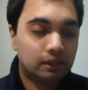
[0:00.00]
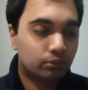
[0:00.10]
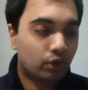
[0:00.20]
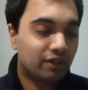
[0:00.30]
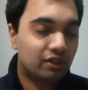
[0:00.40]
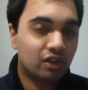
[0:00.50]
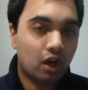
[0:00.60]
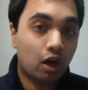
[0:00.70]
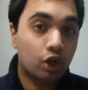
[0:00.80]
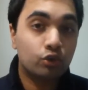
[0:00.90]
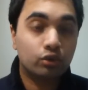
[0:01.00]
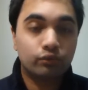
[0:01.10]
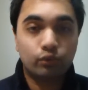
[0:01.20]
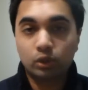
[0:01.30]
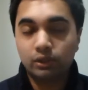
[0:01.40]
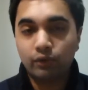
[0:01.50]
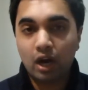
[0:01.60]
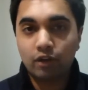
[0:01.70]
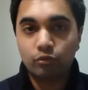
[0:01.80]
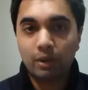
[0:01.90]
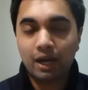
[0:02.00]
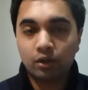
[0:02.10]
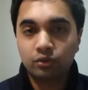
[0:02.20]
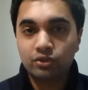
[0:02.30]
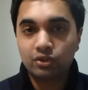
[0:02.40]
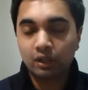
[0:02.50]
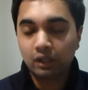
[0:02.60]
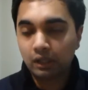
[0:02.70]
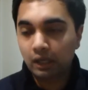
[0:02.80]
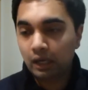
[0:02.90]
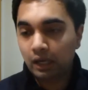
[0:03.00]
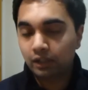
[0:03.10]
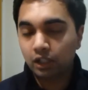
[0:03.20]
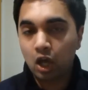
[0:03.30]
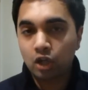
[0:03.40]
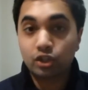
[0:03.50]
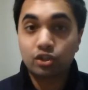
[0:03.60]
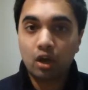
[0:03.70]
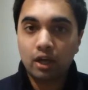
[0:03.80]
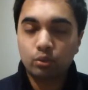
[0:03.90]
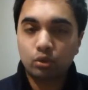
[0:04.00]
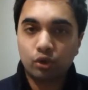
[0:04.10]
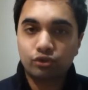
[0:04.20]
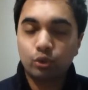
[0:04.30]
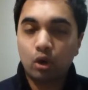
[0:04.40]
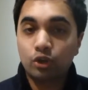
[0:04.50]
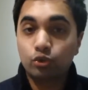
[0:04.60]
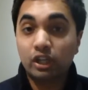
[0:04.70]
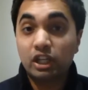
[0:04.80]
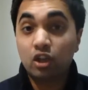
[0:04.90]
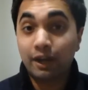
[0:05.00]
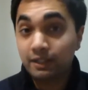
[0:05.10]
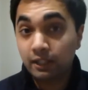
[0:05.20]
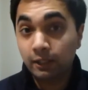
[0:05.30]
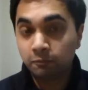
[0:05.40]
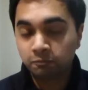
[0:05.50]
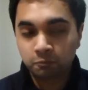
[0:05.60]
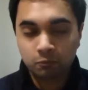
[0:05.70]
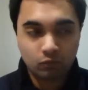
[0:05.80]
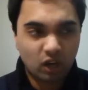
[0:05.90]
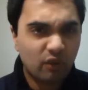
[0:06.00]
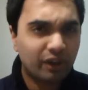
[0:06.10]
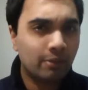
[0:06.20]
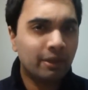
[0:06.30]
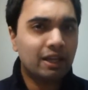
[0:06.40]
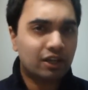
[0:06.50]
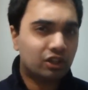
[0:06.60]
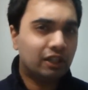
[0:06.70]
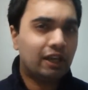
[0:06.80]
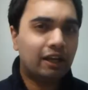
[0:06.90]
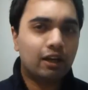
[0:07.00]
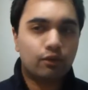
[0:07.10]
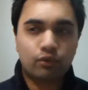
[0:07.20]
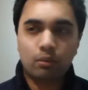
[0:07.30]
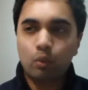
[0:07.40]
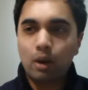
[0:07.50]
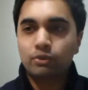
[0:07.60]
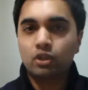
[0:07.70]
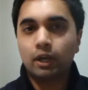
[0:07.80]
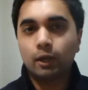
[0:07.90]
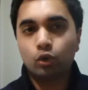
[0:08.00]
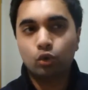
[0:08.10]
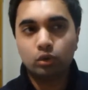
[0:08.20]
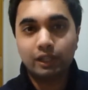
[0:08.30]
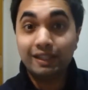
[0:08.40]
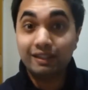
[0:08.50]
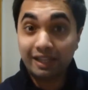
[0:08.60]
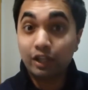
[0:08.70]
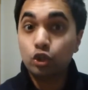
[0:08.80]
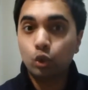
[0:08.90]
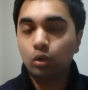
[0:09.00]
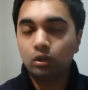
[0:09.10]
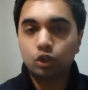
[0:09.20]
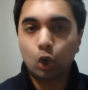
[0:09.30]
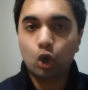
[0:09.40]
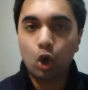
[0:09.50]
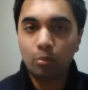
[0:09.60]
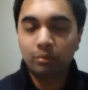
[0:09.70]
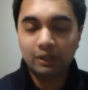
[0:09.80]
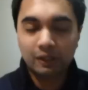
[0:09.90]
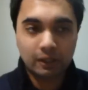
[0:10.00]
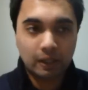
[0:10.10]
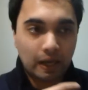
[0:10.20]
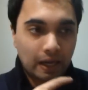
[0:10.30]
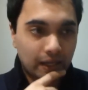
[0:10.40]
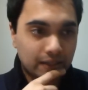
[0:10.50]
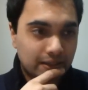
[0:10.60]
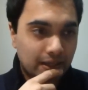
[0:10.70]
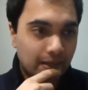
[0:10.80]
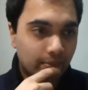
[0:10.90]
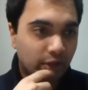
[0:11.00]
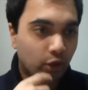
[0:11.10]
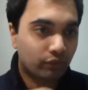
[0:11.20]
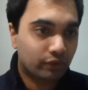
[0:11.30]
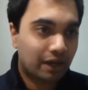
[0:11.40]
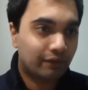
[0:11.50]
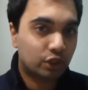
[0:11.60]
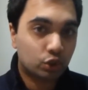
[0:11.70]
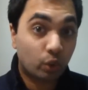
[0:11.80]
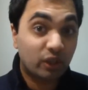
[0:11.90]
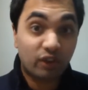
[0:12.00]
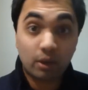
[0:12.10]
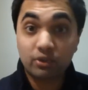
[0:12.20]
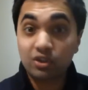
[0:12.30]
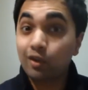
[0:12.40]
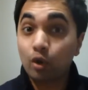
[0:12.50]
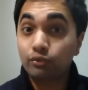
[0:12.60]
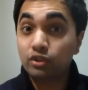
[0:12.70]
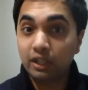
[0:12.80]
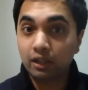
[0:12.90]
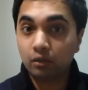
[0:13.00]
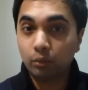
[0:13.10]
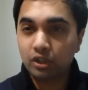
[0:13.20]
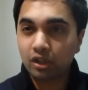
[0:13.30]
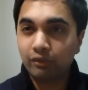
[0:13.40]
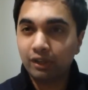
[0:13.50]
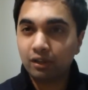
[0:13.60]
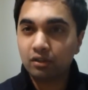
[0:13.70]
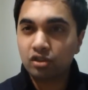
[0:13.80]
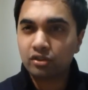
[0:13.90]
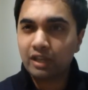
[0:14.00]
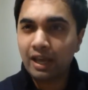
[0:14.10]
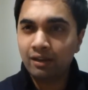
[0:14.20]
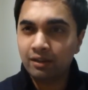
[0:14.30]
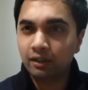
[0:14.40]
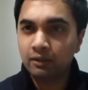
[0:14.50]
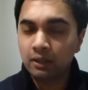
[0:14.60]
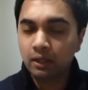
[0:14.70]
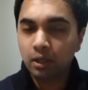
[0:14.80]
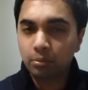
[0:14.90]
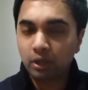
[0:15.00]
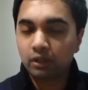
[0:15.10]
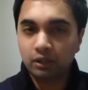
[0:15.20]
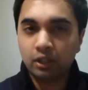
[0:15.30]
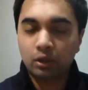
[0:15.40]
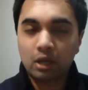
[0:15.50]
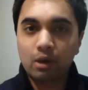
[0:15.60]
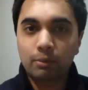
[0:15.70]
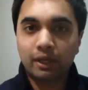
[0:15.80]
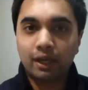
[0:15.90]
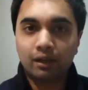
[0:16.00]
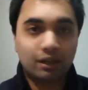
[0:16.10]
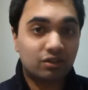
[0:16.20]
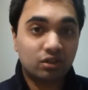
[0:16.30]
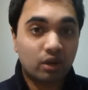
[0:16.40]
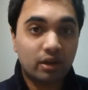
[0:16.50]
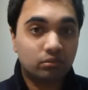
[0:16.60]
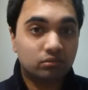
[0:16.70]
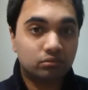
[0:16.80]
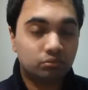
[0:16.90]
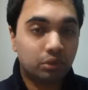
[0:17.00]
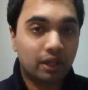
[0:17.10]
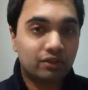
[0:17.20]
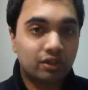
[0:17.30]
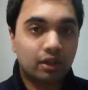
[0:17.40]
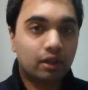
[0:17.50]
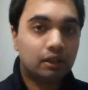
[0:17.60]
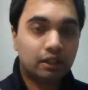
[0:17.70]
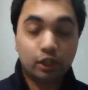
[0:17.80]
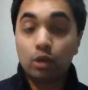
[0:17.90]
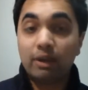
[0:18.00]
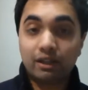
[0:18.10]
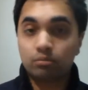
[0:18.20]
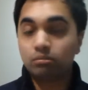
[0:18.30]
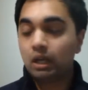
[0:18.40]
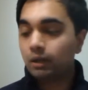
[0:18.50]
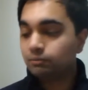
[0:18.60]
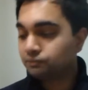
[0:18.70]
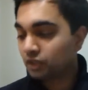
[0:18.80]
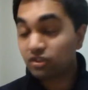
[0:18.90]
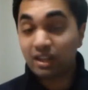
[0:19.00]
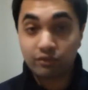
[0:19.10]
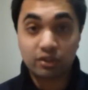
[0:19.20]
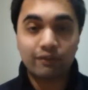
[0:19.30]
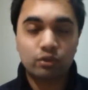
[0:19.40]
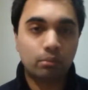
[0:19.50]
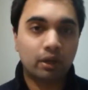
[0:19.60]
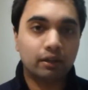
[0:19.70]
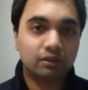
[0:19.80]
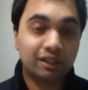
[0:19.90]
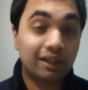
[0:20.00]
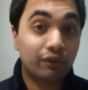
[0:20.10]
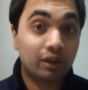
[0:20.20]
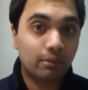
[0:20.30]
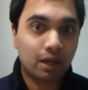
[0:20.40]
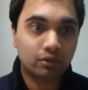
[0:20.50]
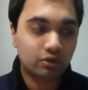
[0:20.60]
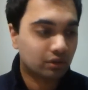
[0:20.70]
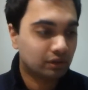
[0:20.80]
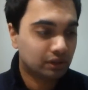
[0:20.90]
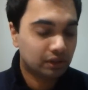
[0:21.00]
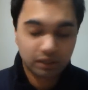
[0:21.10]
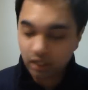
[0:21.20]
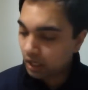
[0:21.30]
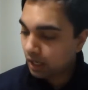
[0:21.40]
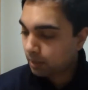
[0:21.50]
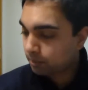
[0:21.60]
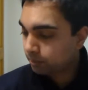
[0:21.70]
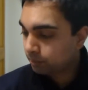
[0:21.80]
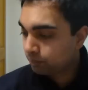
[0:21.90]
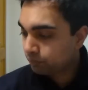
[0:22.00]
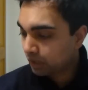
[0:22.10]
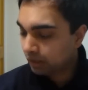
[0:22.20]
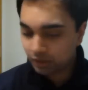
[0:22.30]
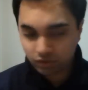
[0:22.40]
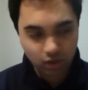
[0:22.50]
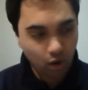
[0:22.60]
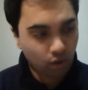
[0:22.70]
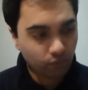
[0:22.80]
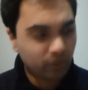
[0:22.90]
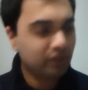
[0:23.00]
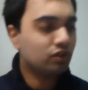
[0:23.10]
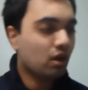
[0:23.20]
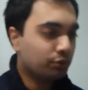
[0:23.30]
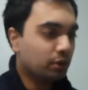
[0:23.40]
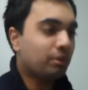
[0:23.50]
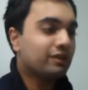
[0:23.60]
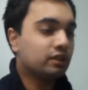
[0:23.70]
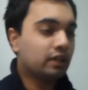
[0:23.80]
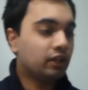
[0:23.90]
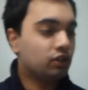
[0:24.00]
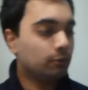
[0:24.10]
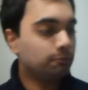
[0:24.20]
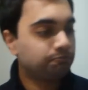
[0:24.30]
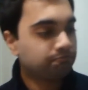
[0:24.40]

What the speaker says: Prices are £145. The larger size will cost you £190. I recommend actually getting it from a website called essential.com, and they often have this 25% off deal, which I think just ended, but it'll come up again, and it's a great place to, you know, make some save some money, significant amounts. Let's start with the presentation.